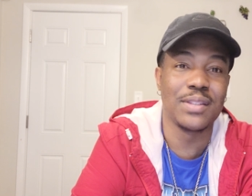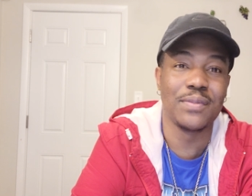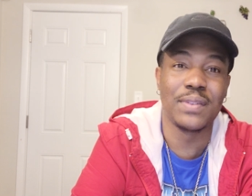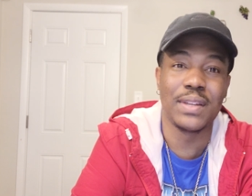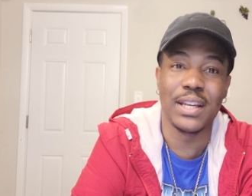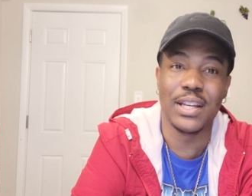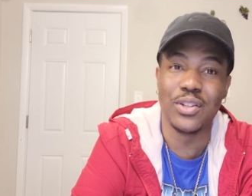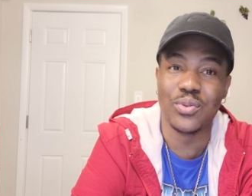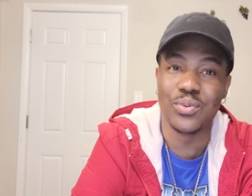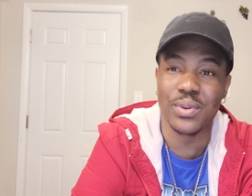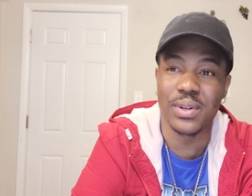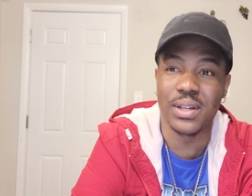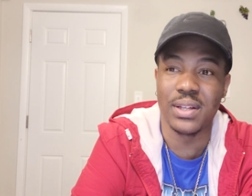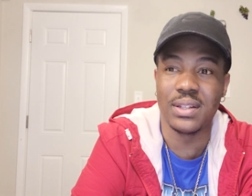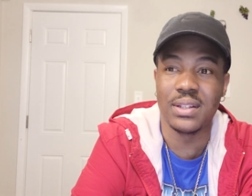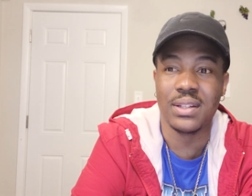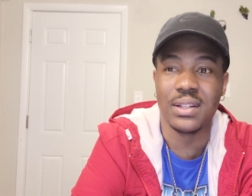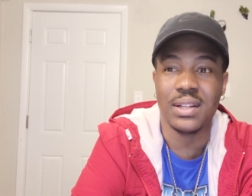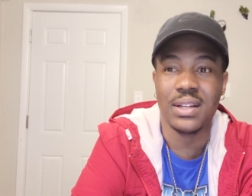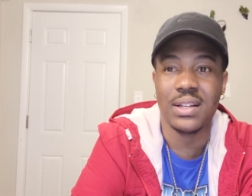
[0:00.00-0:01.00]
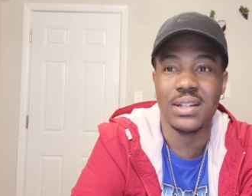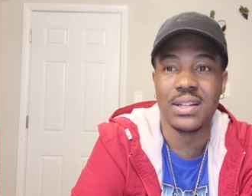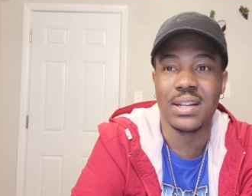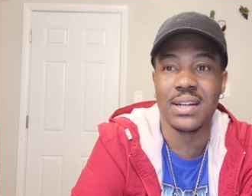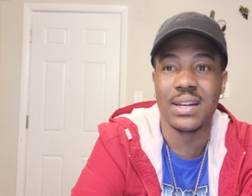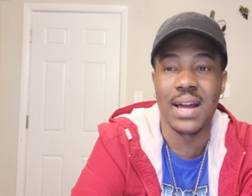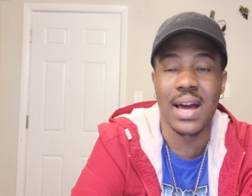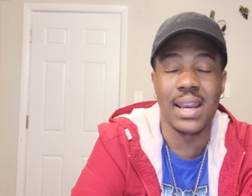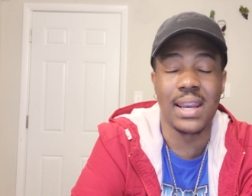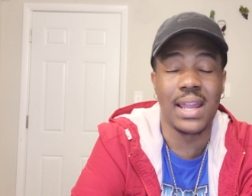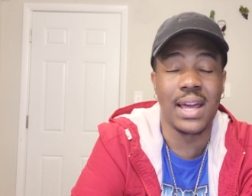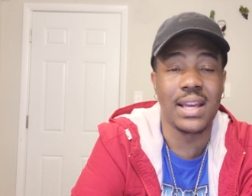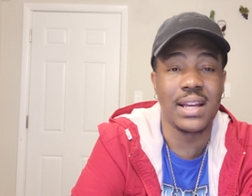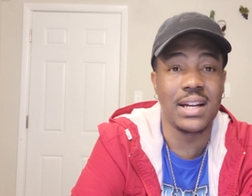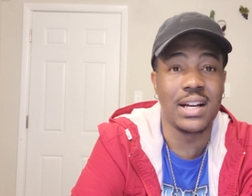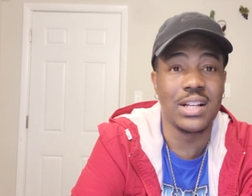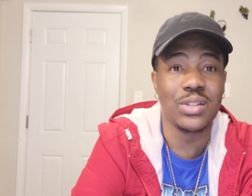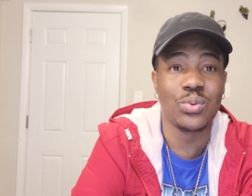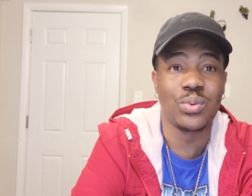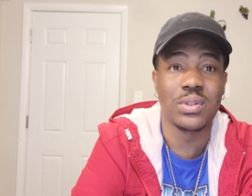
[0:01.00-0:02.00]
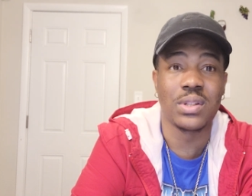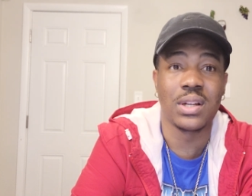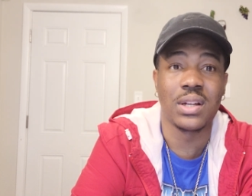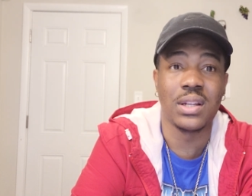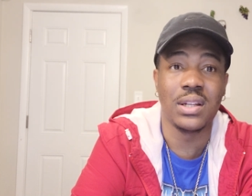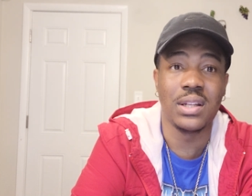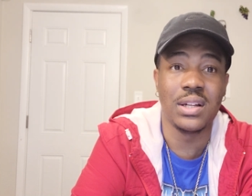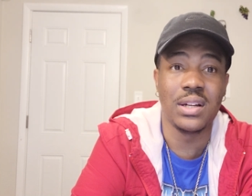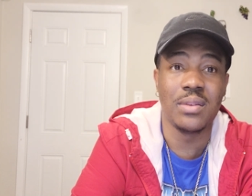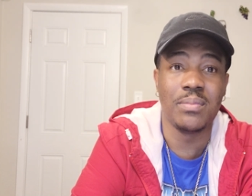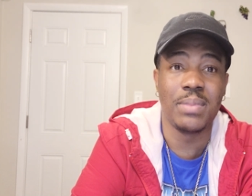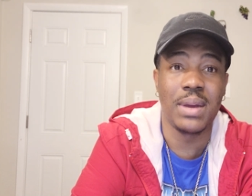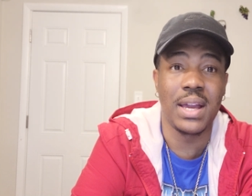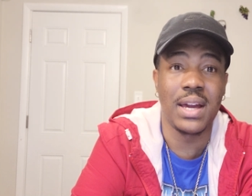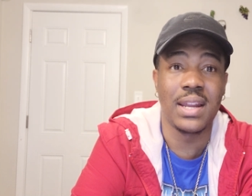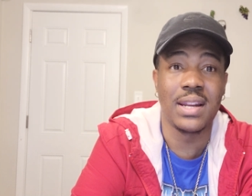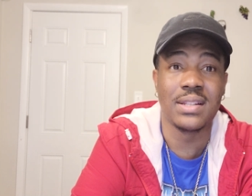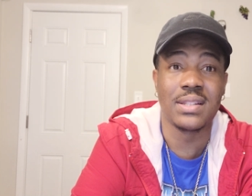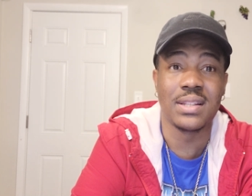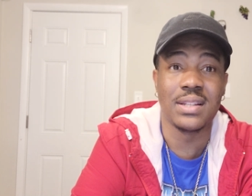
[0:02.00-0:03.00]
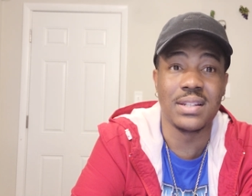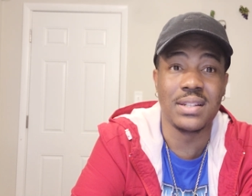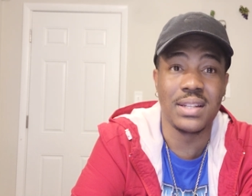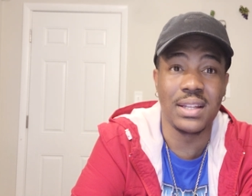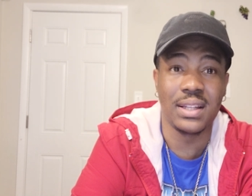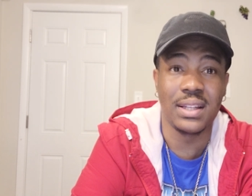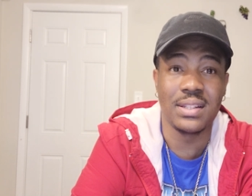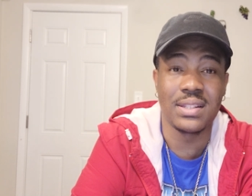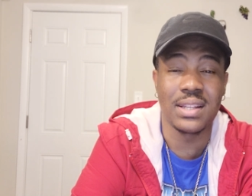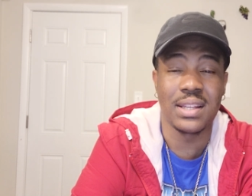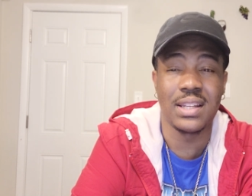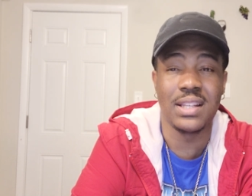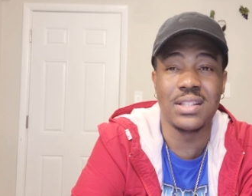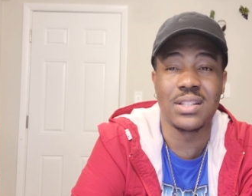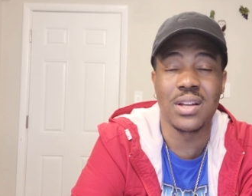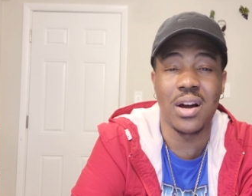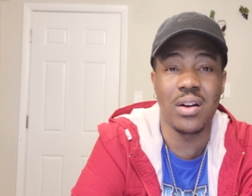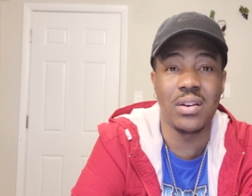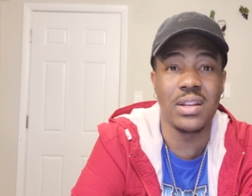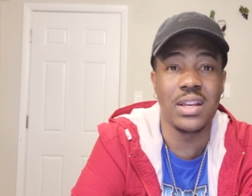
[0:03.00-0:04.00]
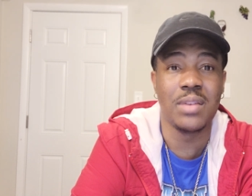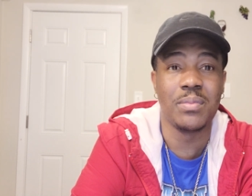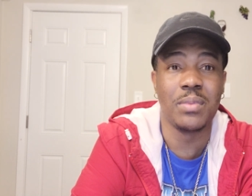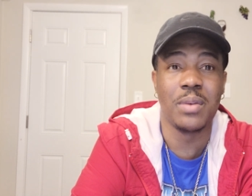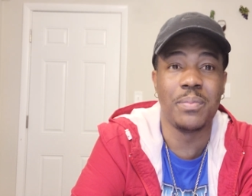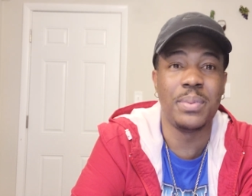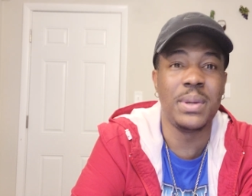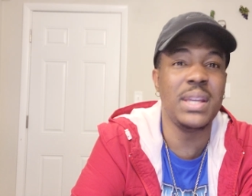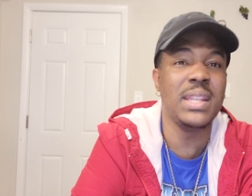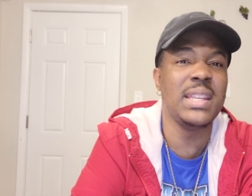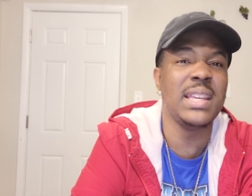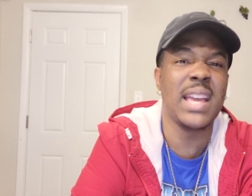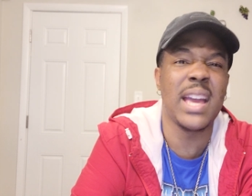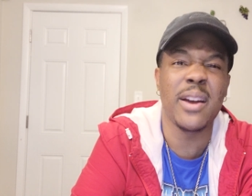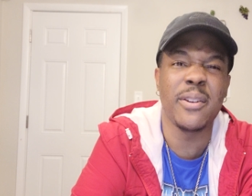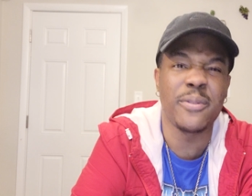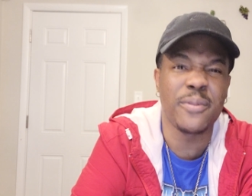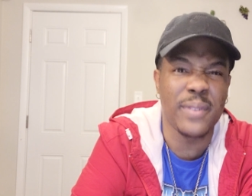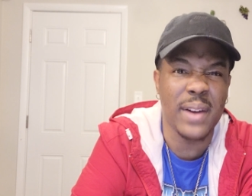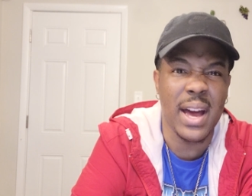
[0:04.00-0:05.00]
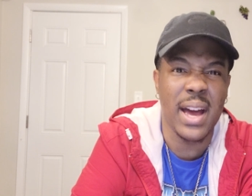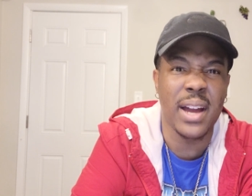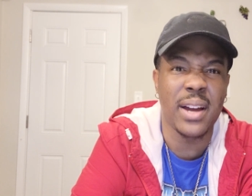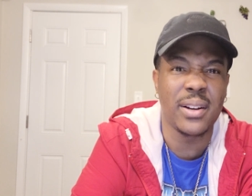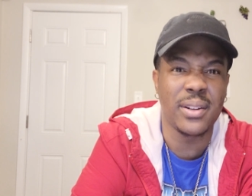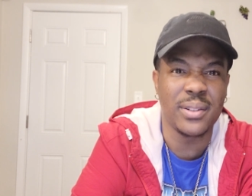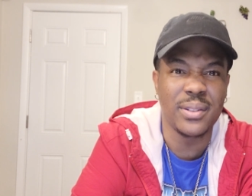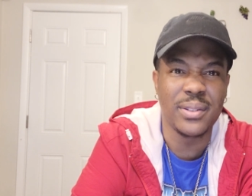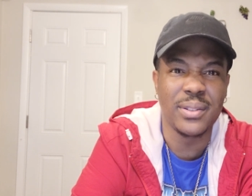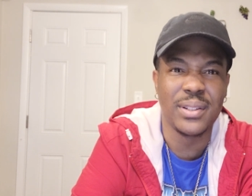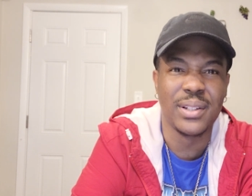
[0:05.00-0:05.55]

of Kendrick. Not Like Us was a club banger, that's a diss, and he's calling him a PDF file